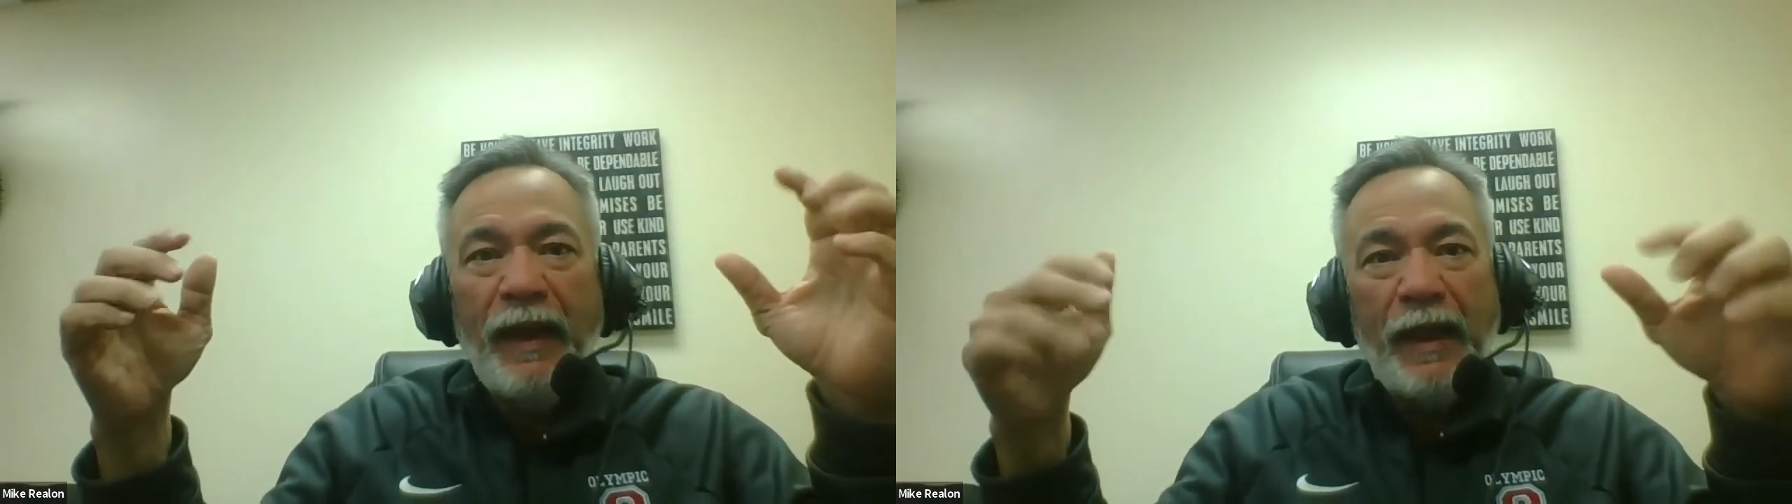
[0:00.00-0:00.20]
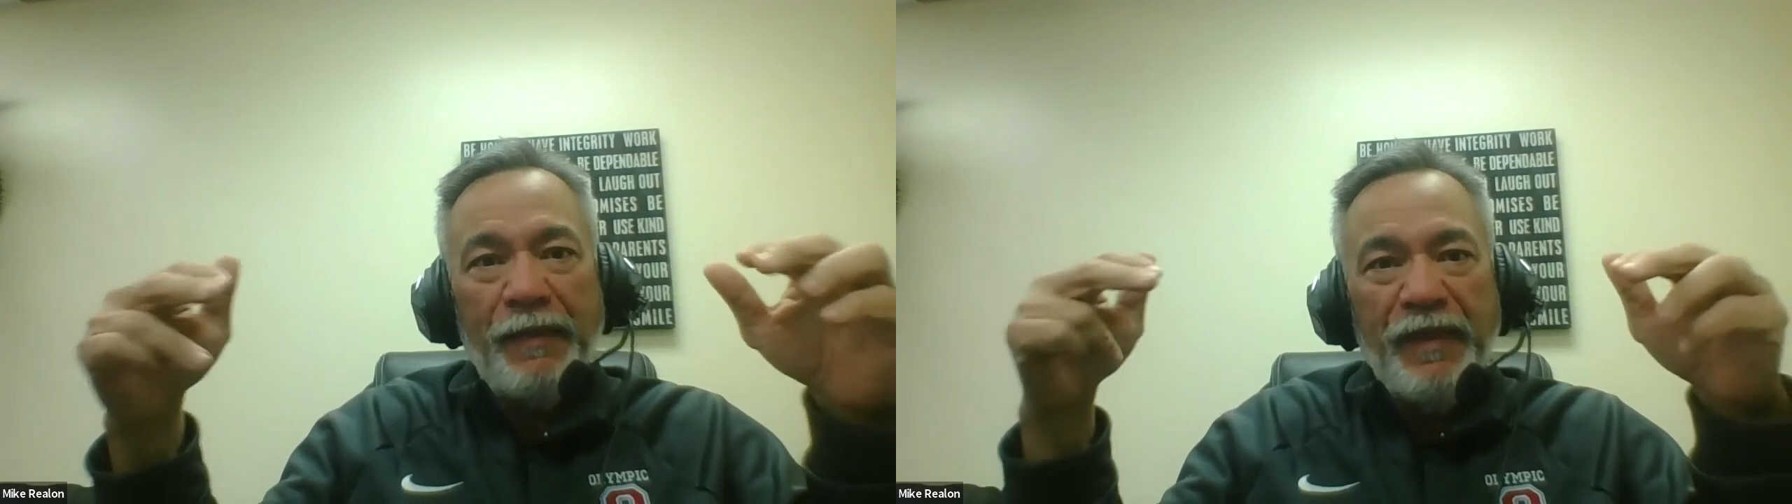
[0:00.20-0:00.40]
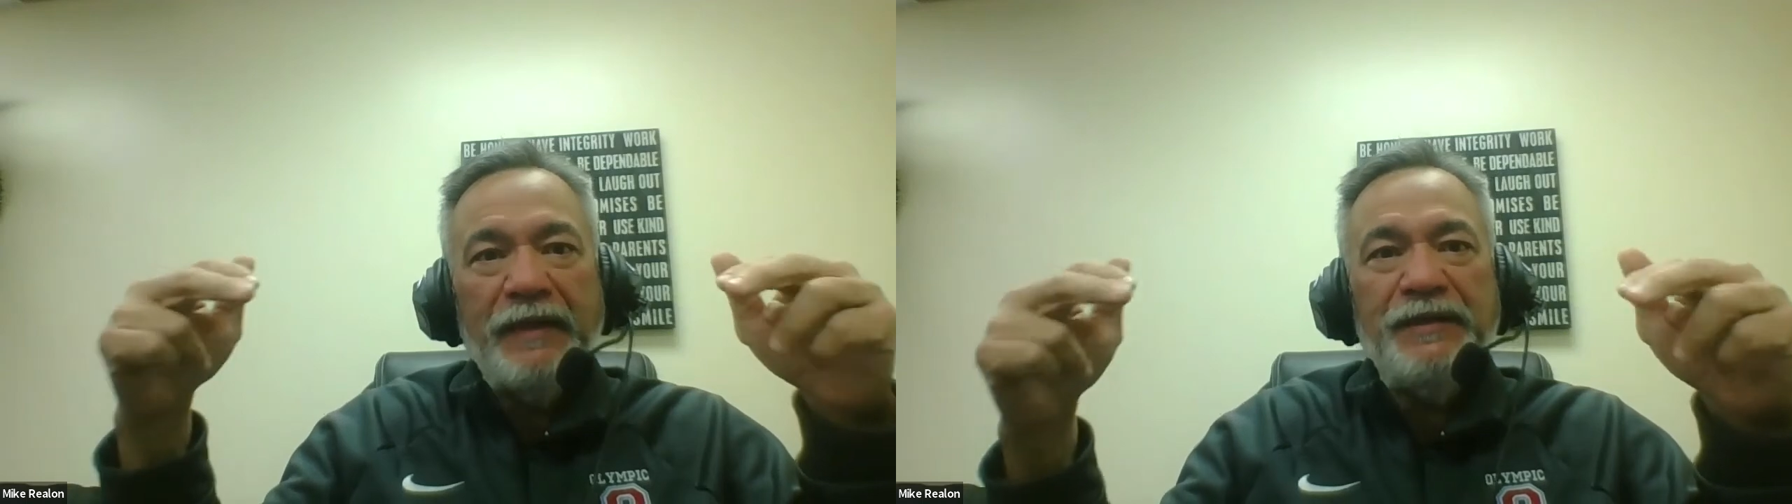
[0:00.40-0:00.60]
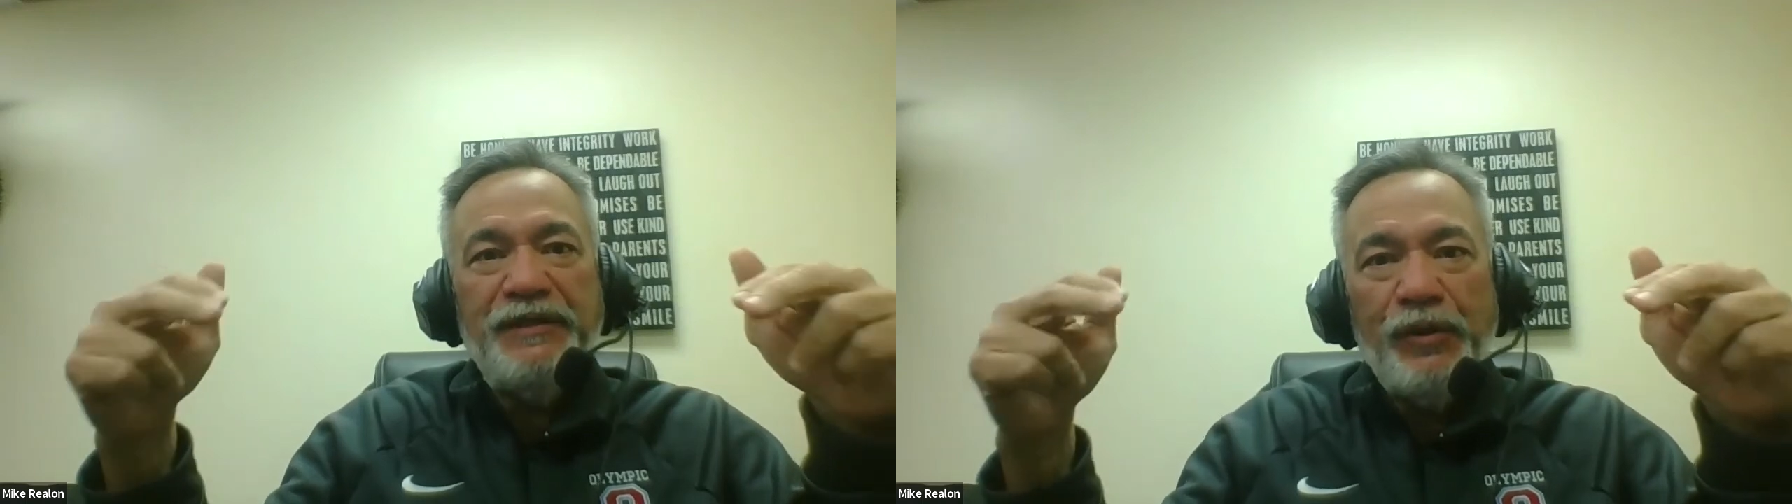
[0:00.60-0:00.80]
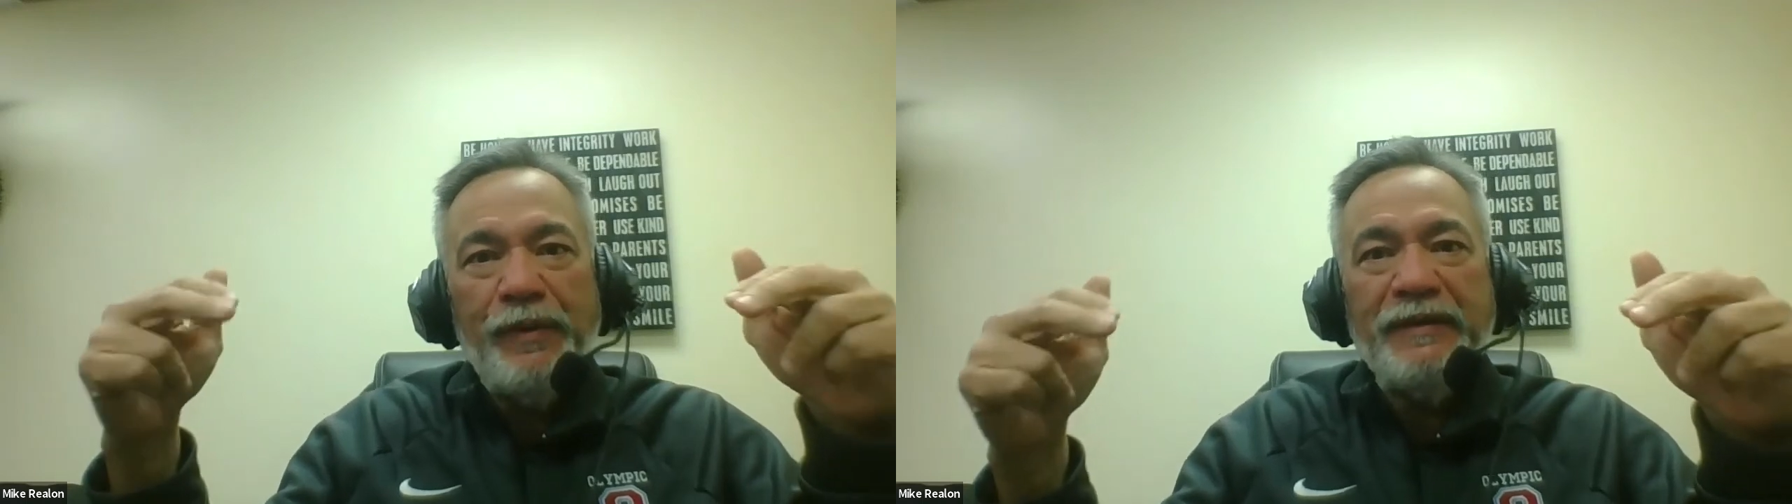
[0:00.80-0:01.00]
and then
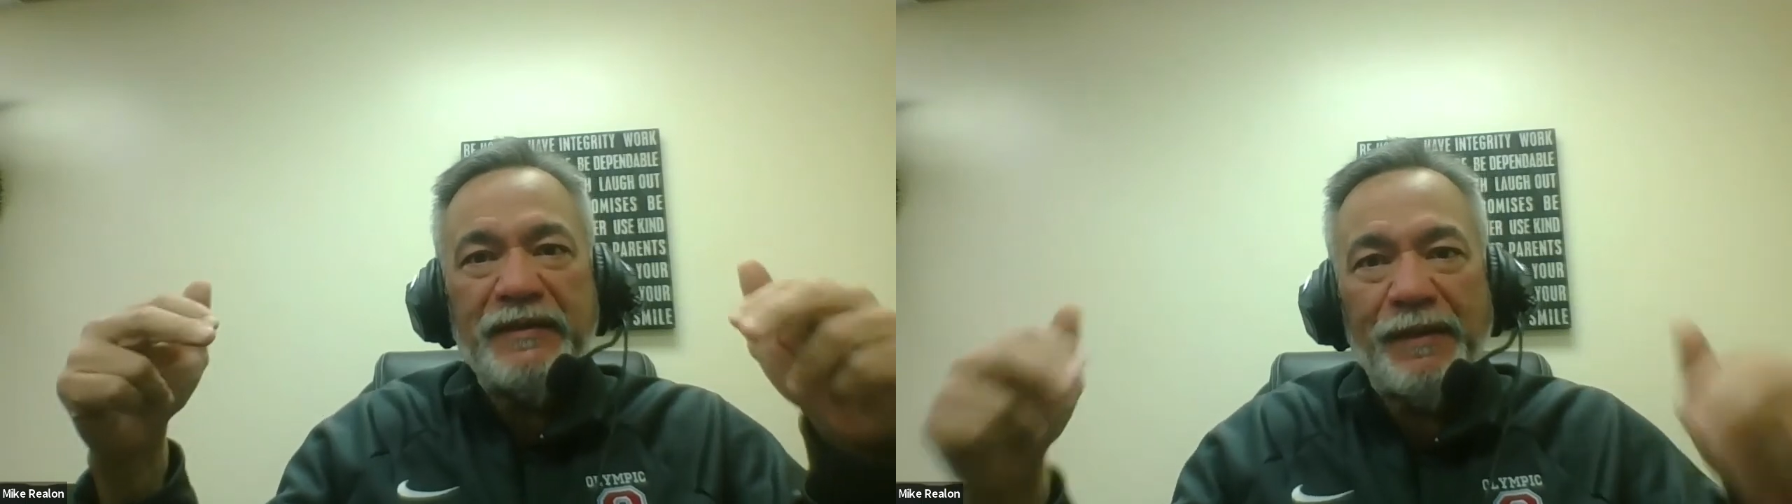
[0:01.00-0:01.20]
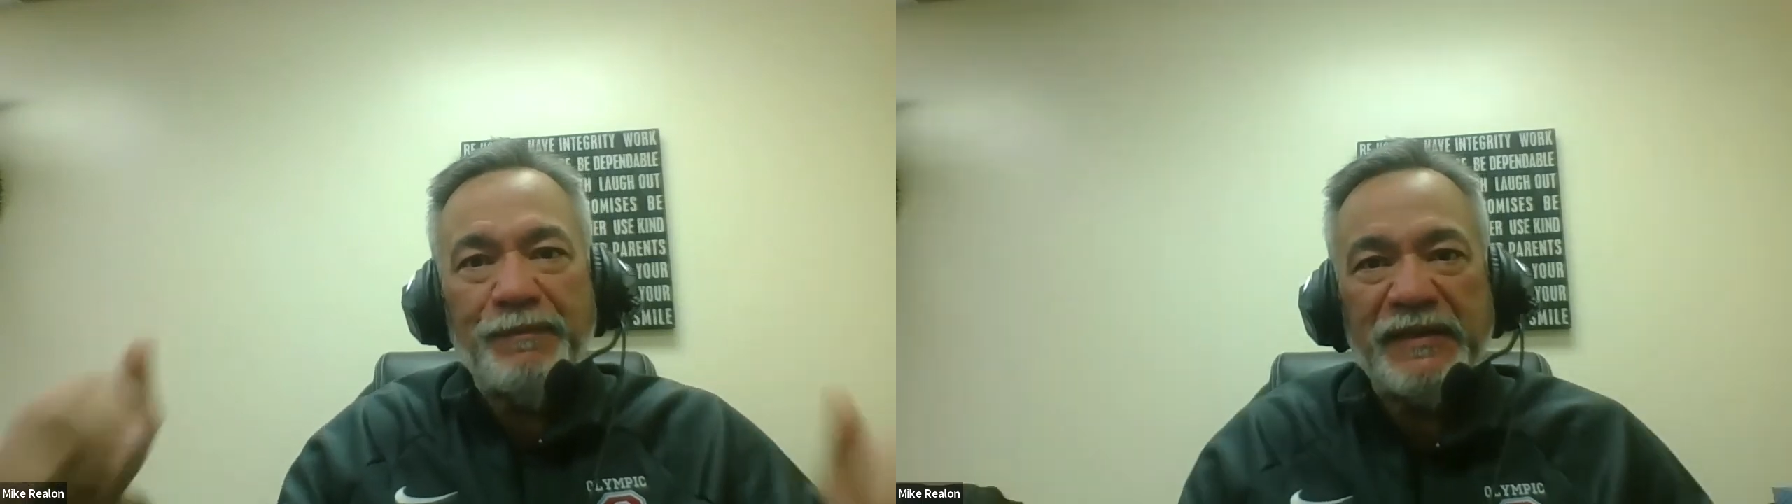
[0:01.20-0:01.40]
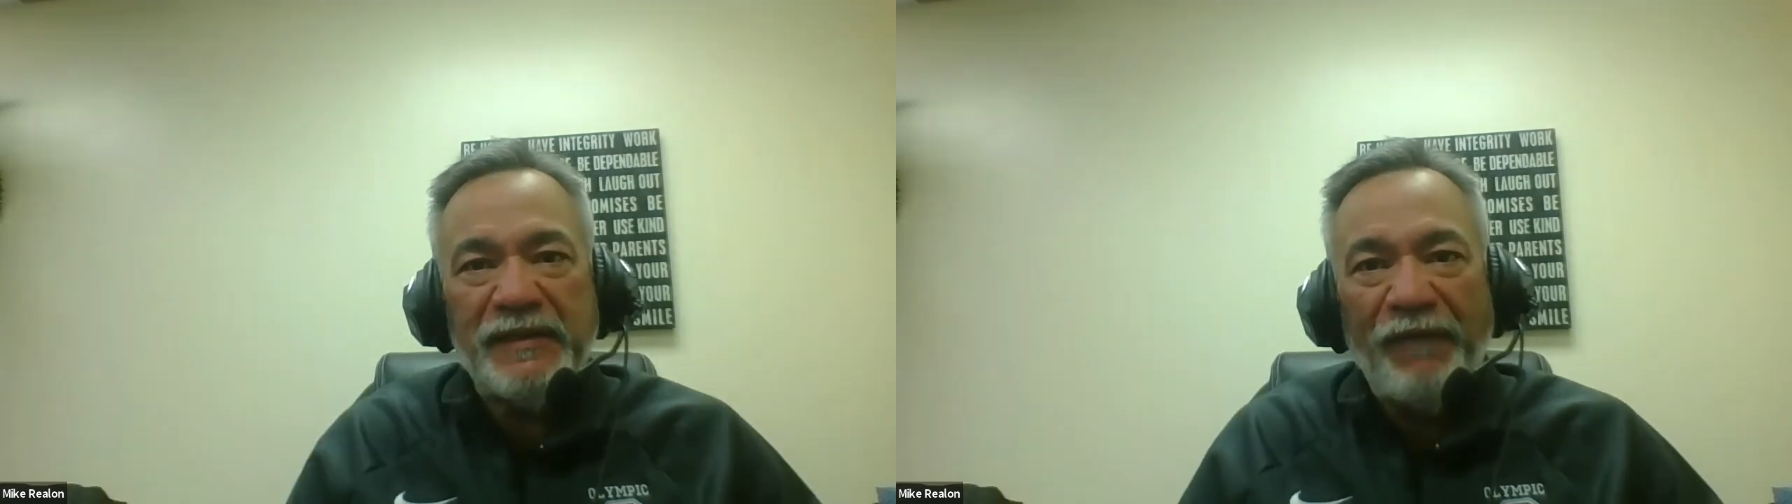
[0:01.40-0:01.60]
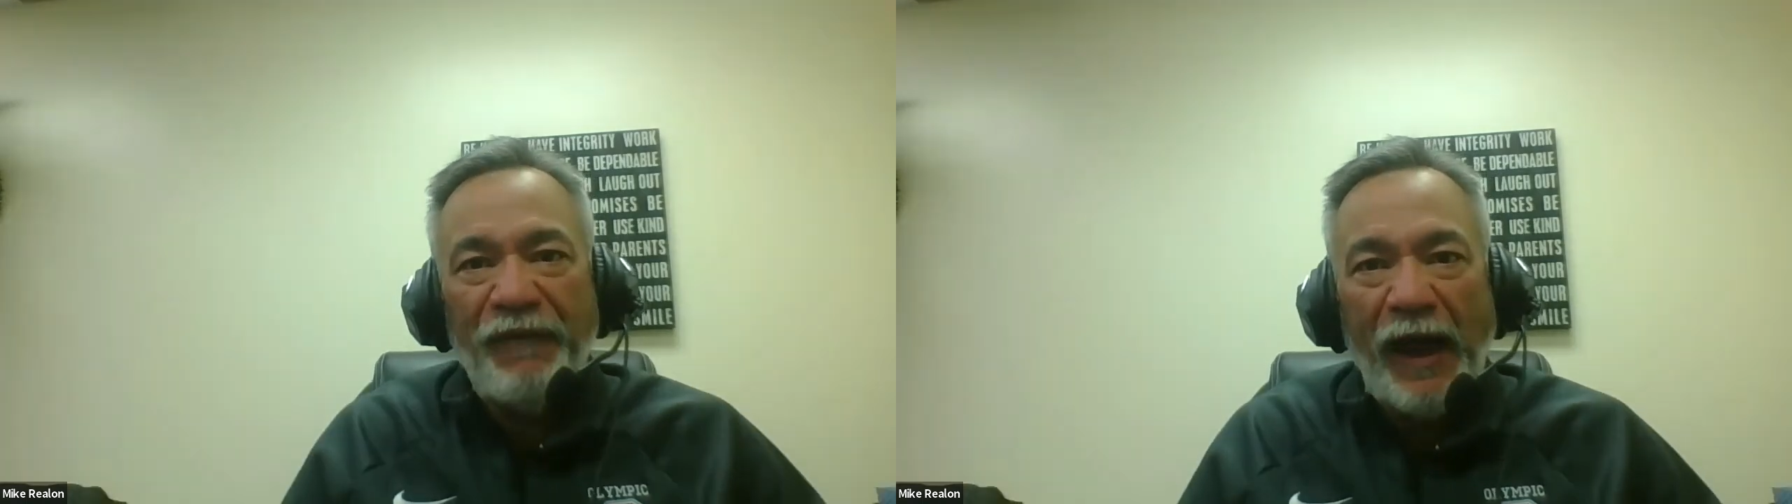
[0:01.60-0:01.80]
doing some stuff,